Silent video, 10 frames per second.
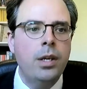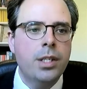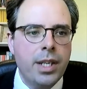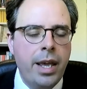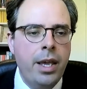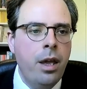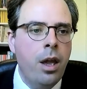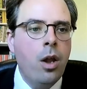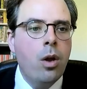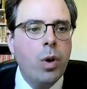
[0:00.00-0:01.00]
Today,
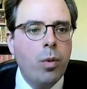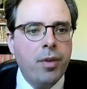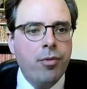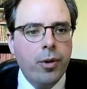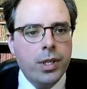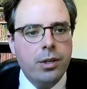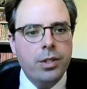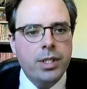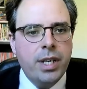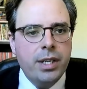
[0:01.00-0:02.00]
we will be focusing
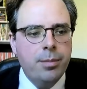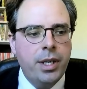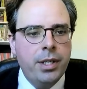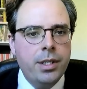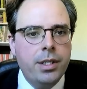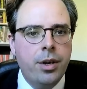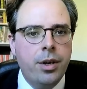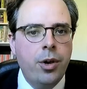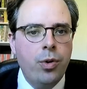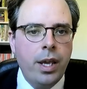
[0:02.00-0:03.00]
on testimonies that
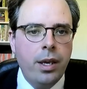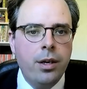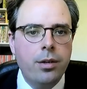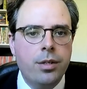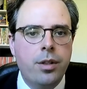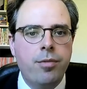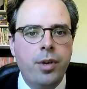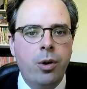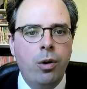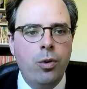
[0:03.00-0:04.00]
are unique to the
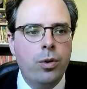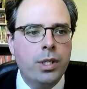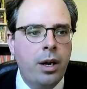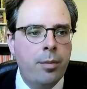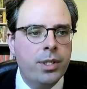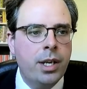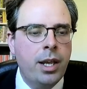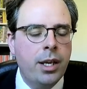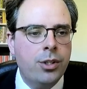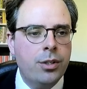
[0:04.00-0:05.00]
Wiener Holocaust Library's
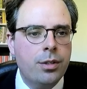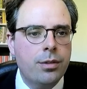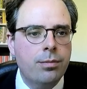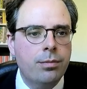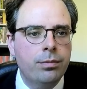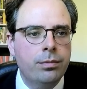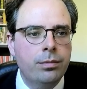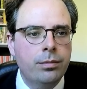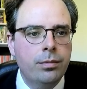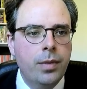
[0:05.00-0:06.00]
collections.
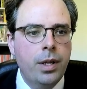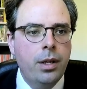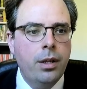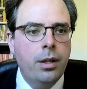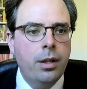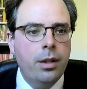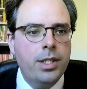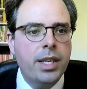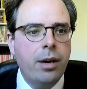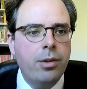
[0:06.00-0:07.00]
These
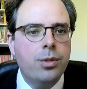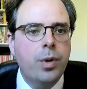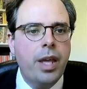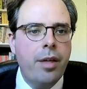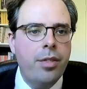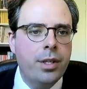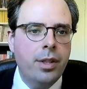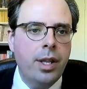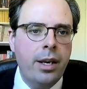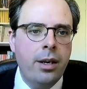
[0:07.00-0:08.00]
accounts were gathered in
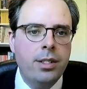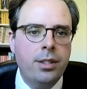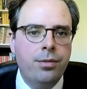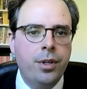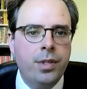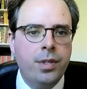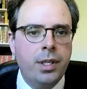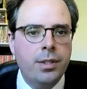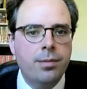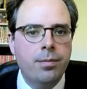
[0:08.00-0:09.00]
the late
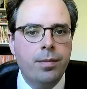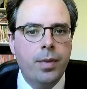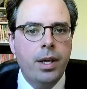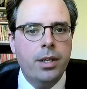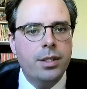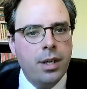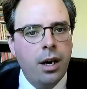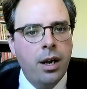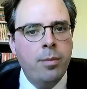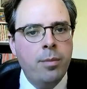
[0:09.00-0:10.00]
1950s, at a
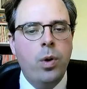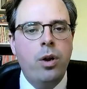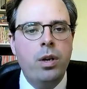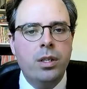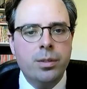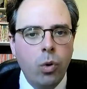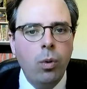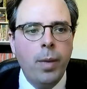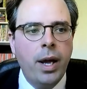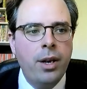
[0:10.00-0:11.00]
time when only a
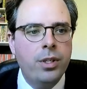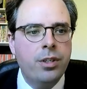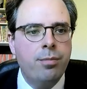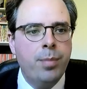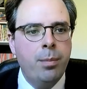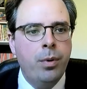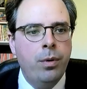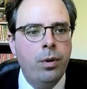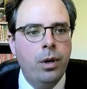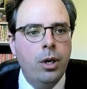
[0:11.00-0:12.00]
small minority of
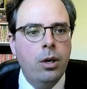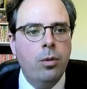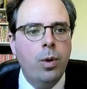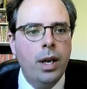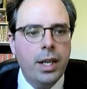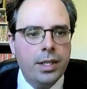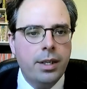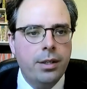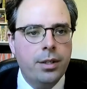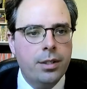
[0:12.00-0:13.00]
people were
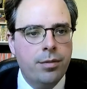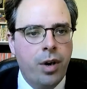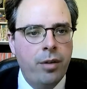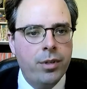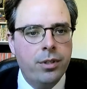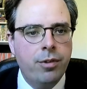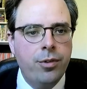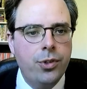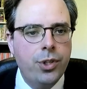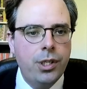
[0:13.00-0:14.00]
listening to survivors and
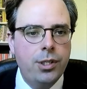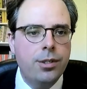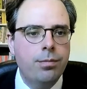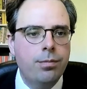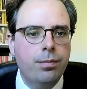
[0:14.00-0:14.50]
refugees.